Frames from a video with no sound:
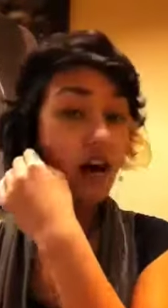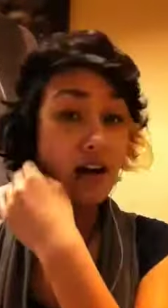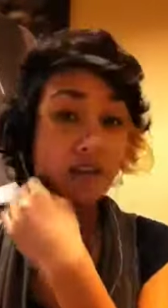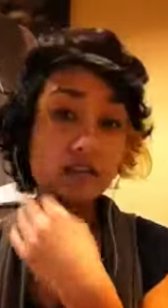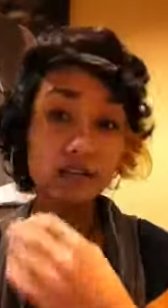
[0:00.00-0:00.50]

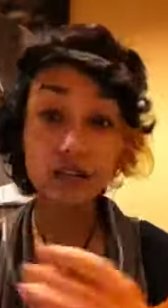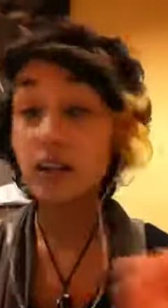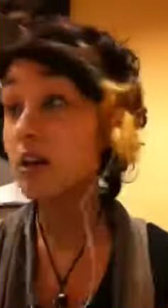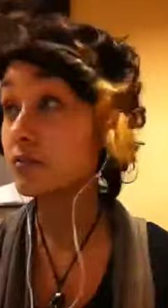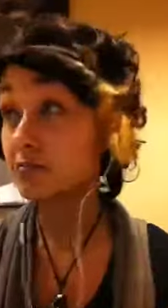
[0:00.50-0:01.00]
I just think
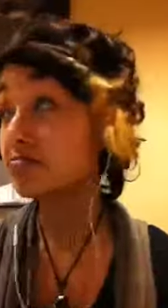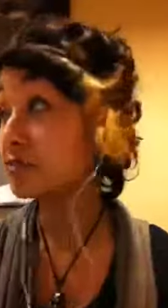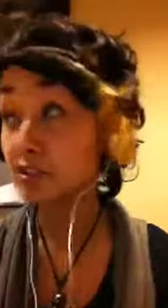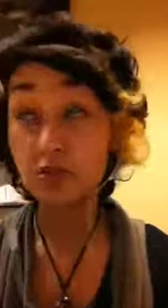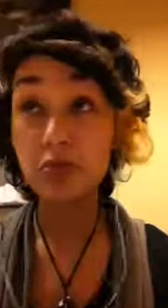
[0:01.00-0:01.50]
that
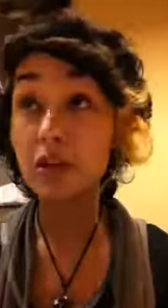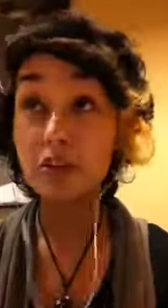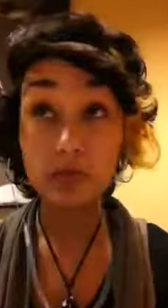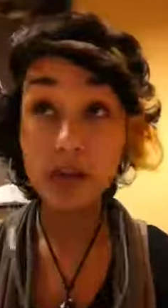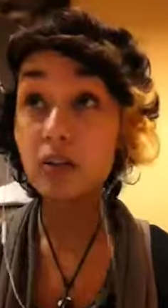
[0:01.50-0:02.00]
you should
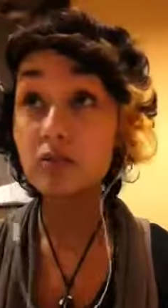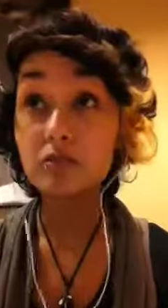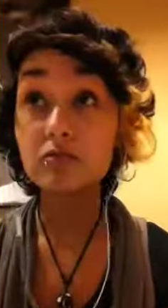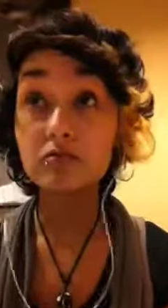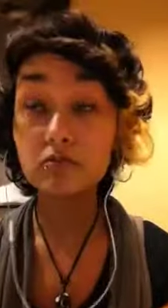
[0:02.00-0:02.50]
watch your mouth
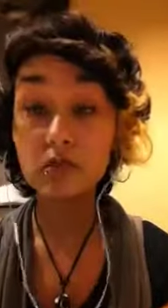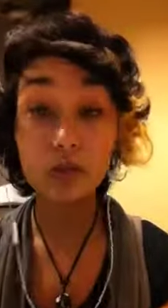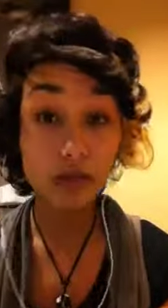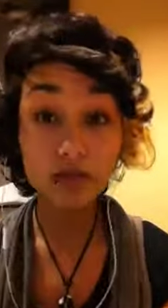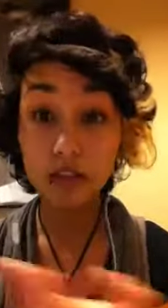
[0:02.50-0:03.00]

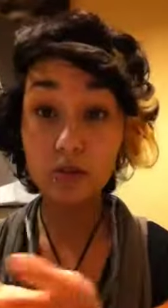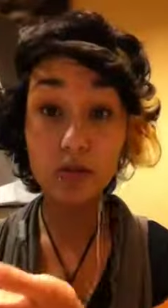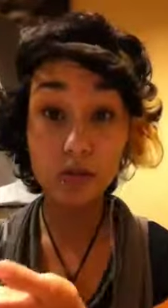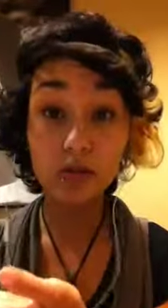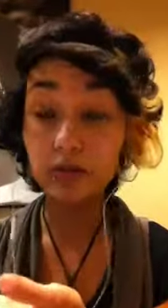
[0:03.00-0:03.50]
around certain
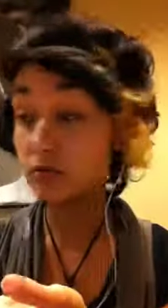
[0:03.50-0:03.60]
people.